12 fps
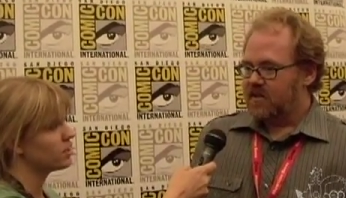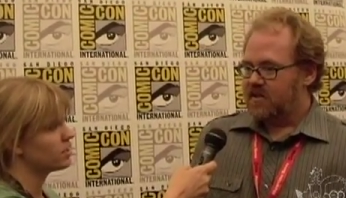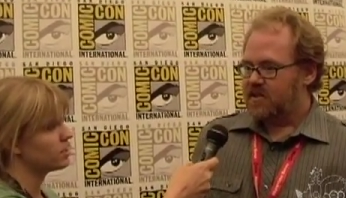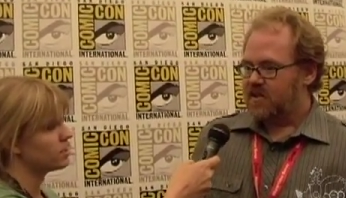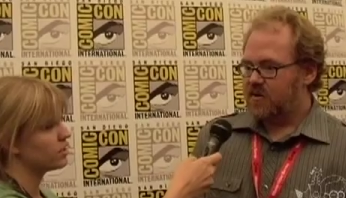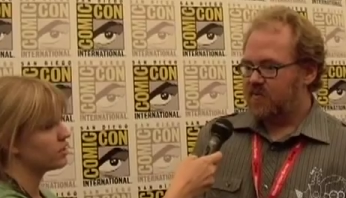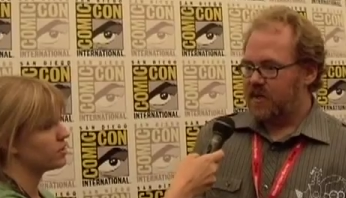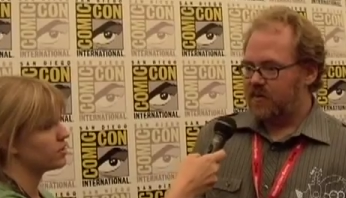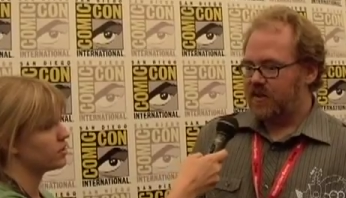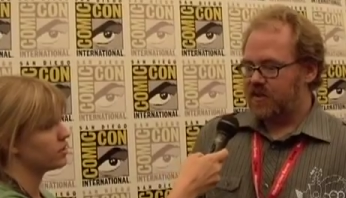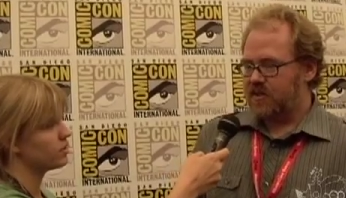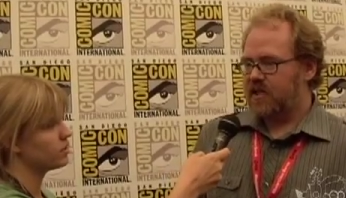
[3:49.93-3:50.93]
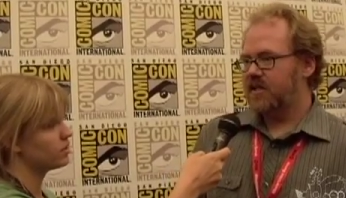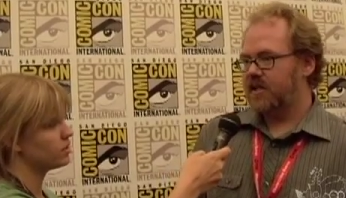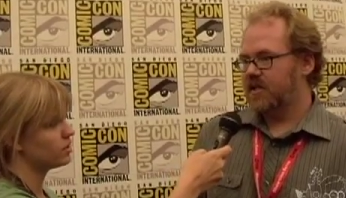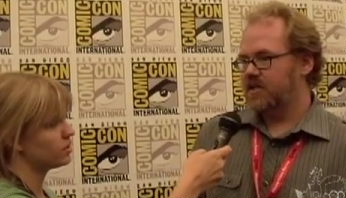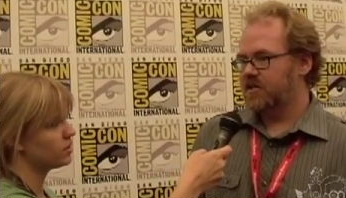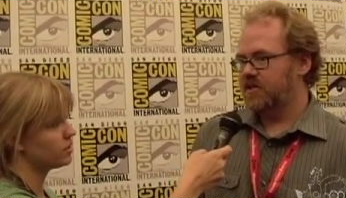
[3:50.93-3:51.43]
Speaker 1: so we, we took that into
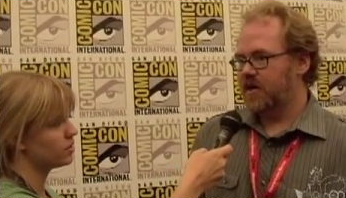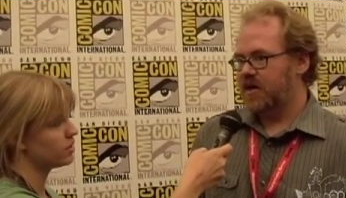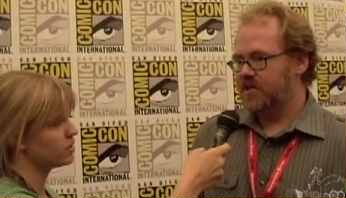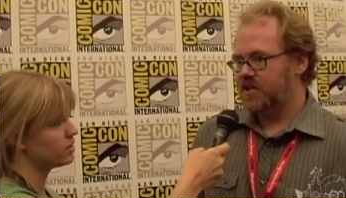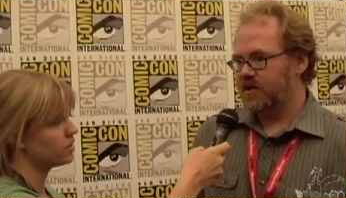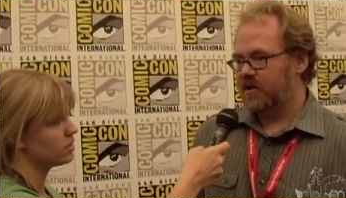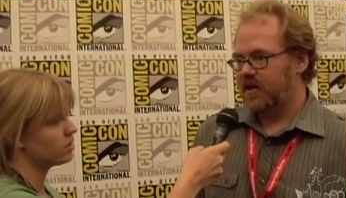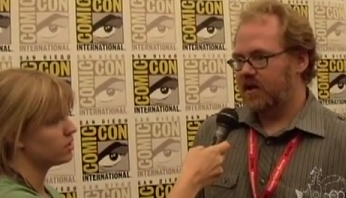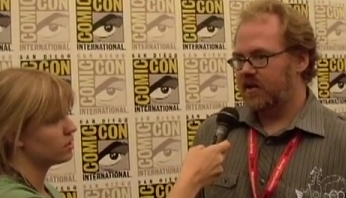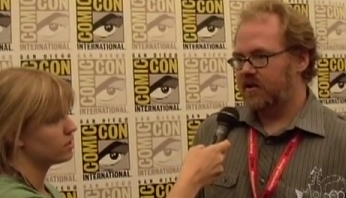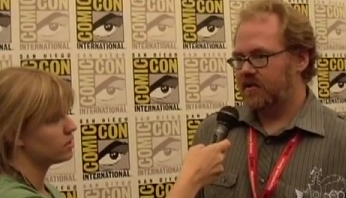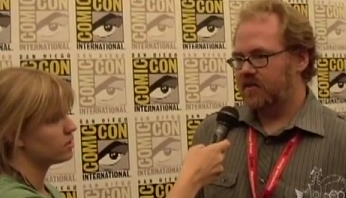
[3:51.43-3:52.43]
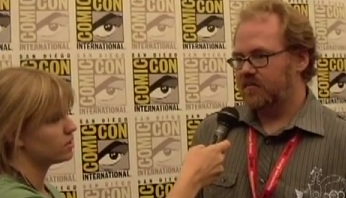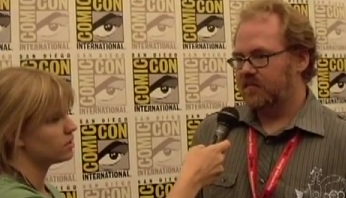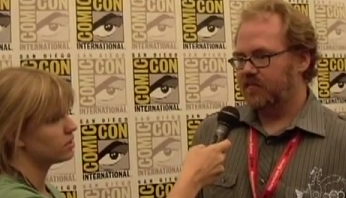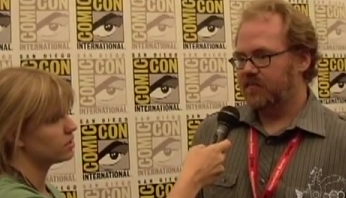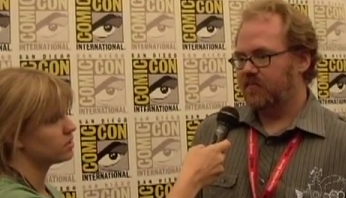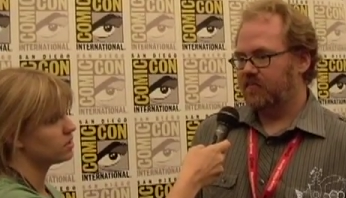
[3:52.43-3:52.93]
consideration, and
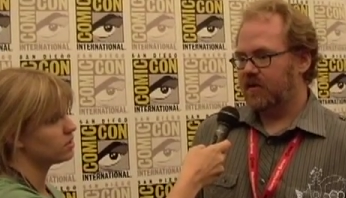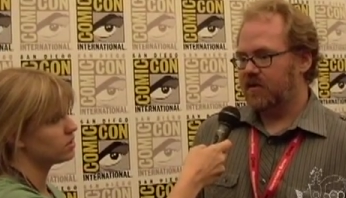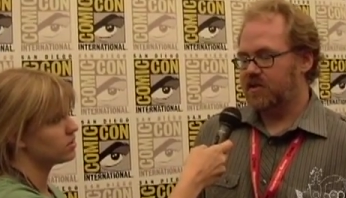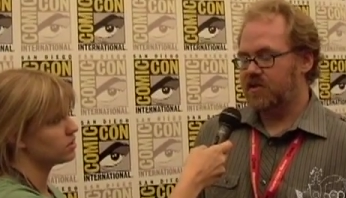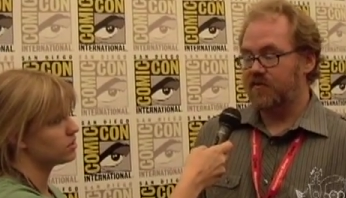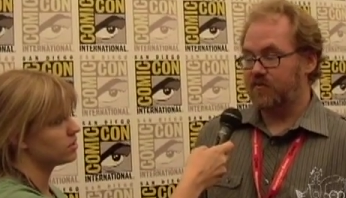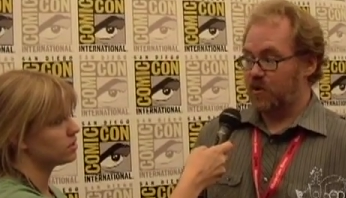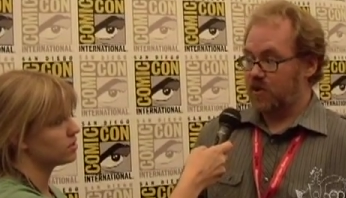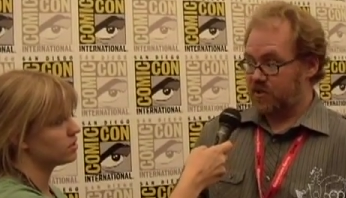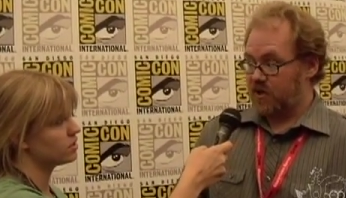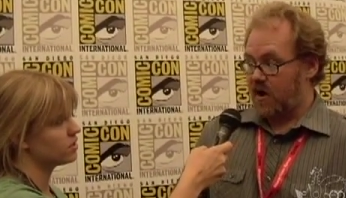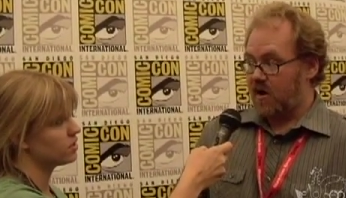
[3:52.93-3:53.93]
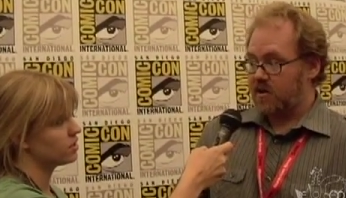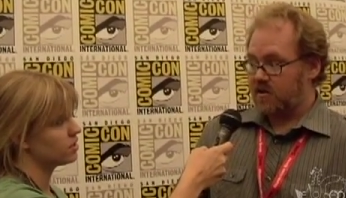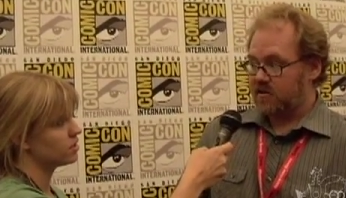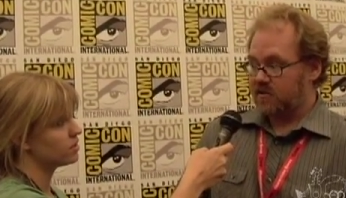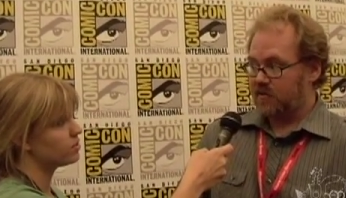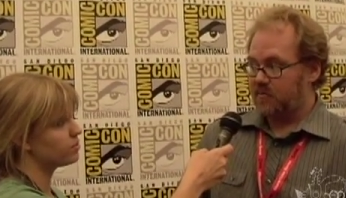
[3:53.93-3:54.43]
Snarf will talk,
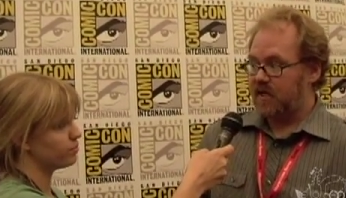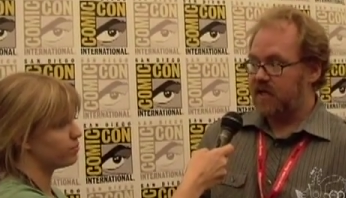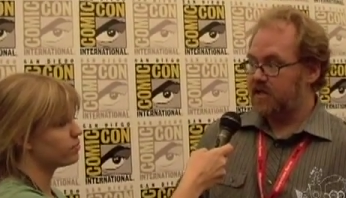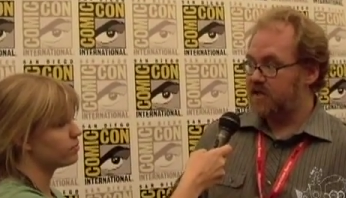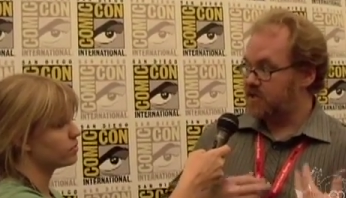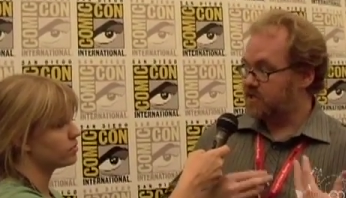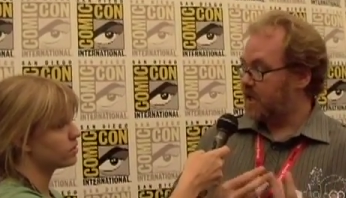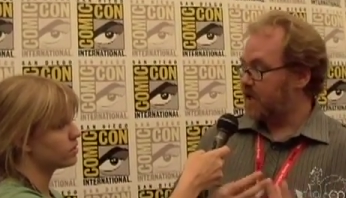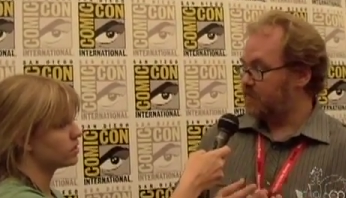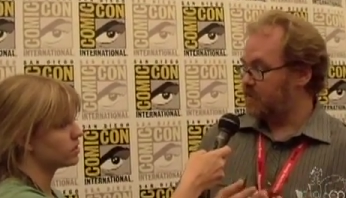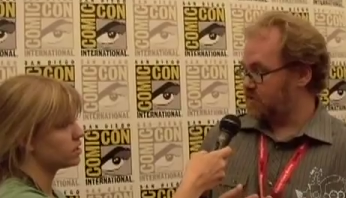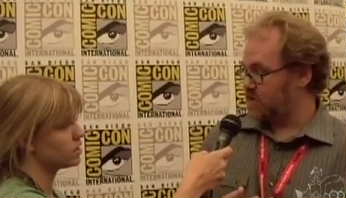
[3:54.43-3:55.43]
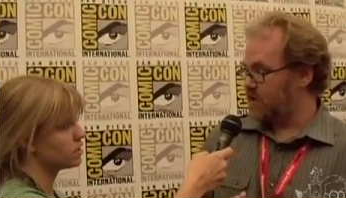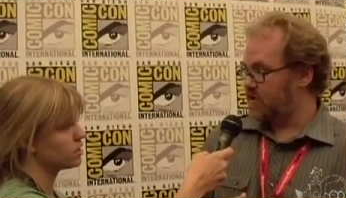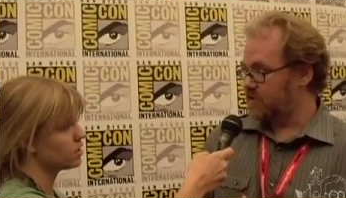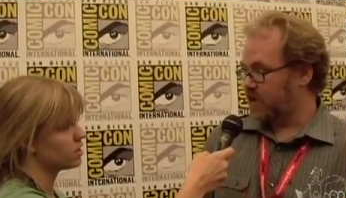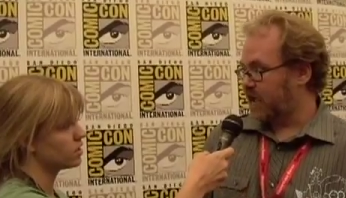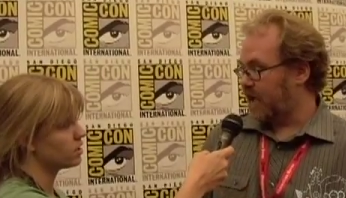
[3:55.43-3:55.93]
but in just animal
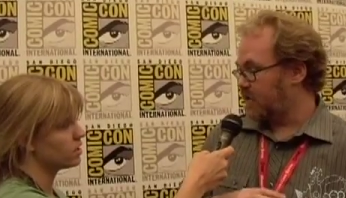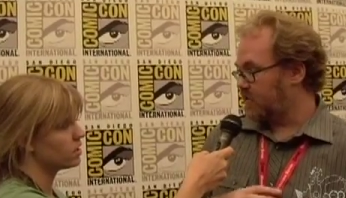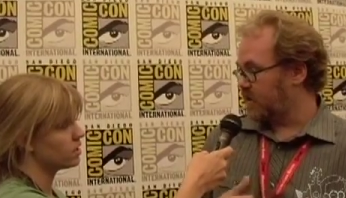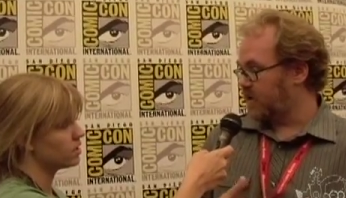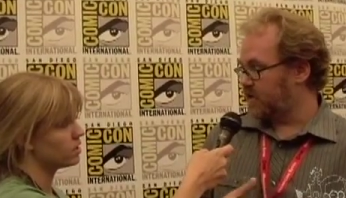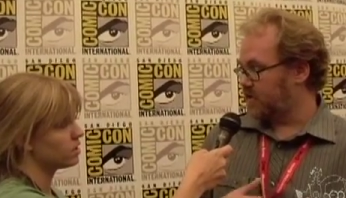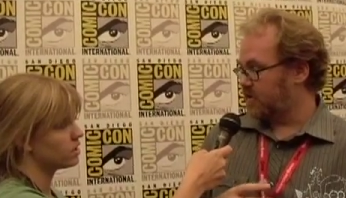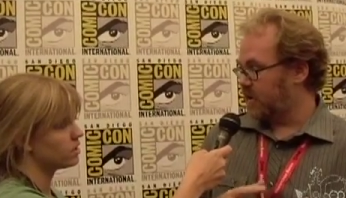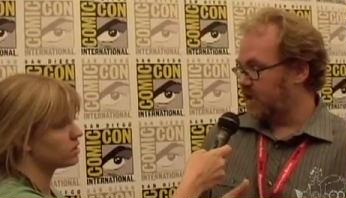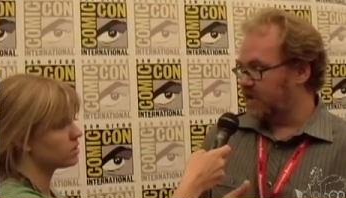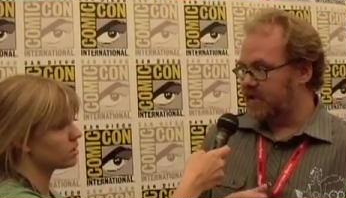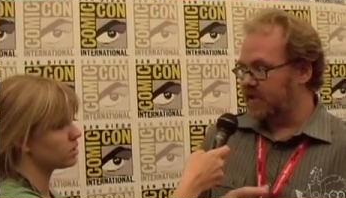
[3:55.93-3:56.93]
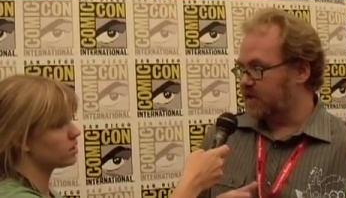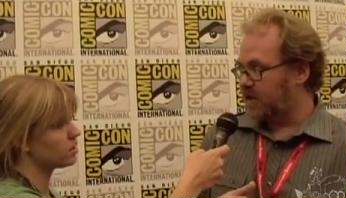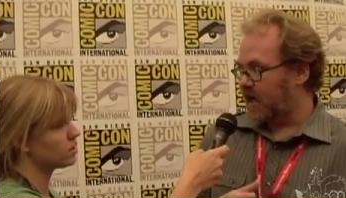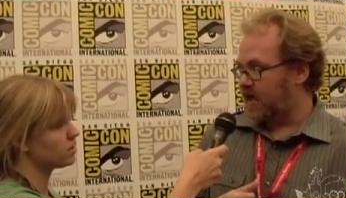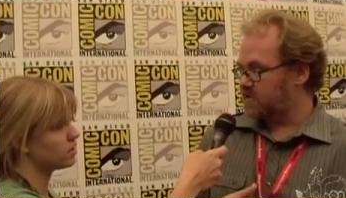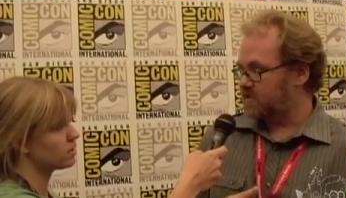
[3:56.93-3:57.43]
sounds, like cat like, alien
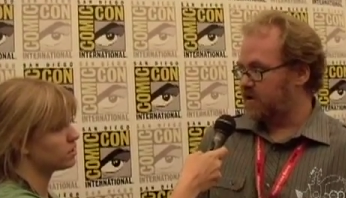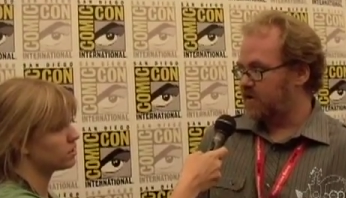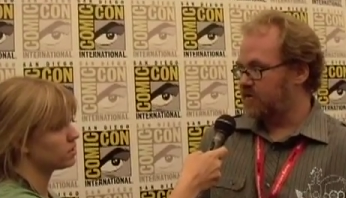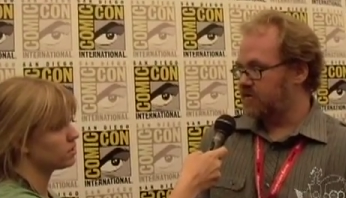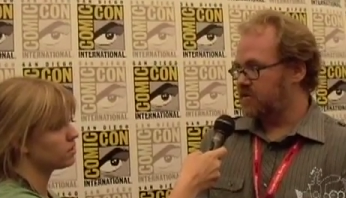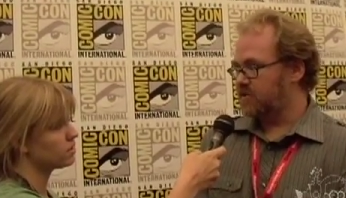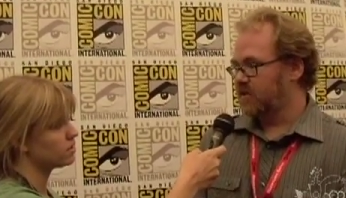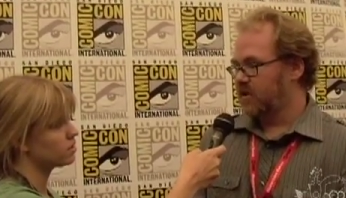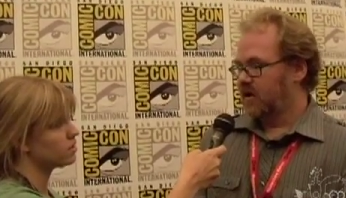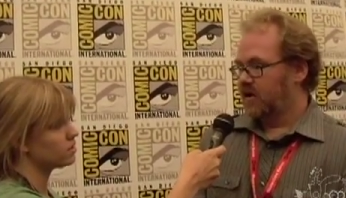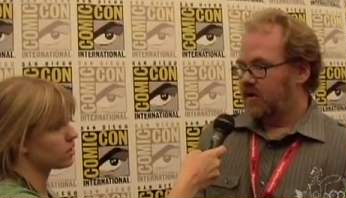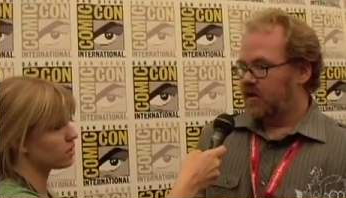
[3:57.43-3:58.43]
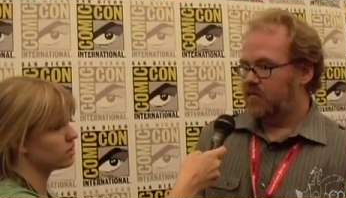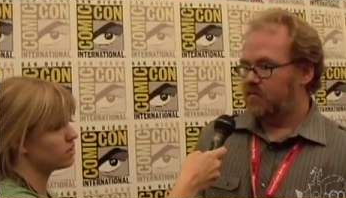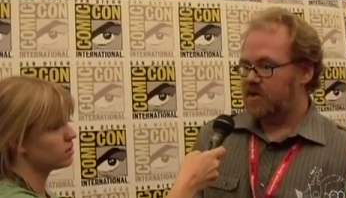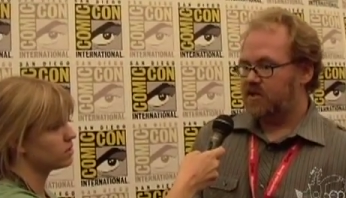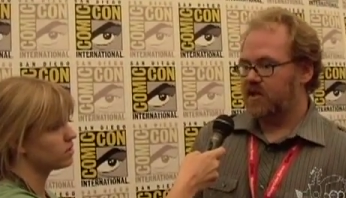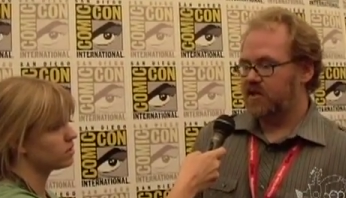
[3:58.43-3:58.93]
cat sounds. And
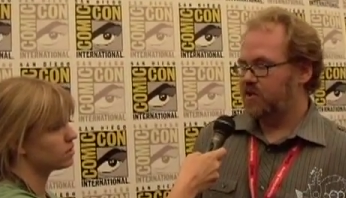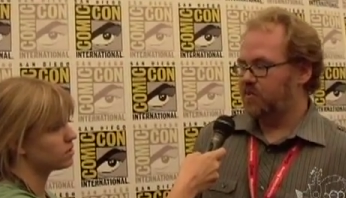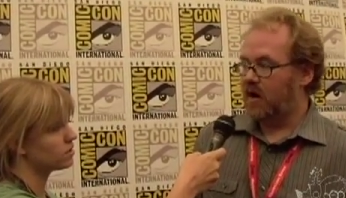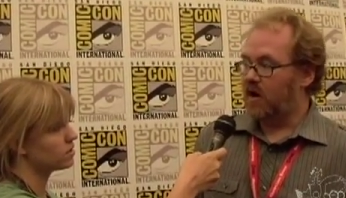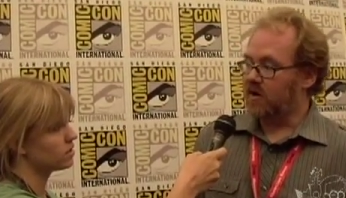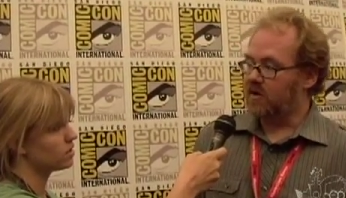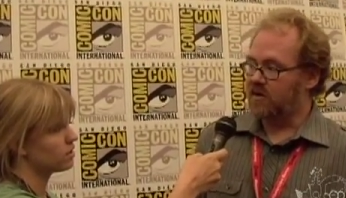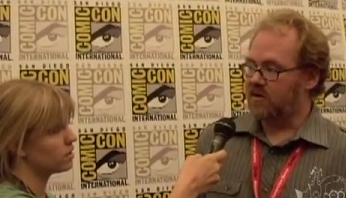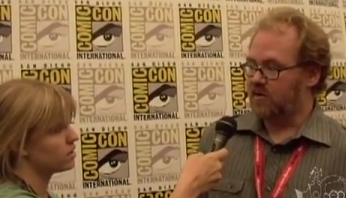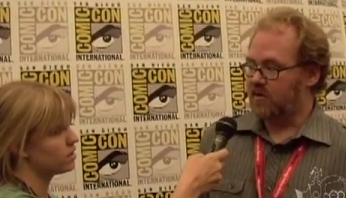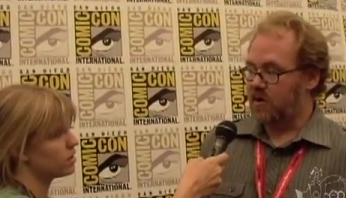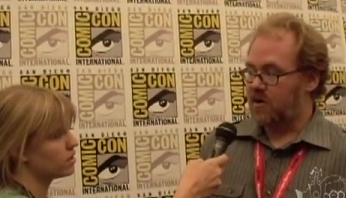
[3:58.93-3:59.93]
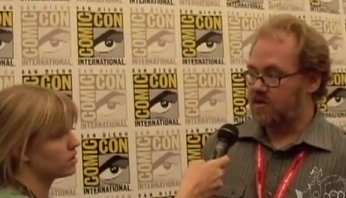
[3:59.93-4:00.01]
much like Chewbacca or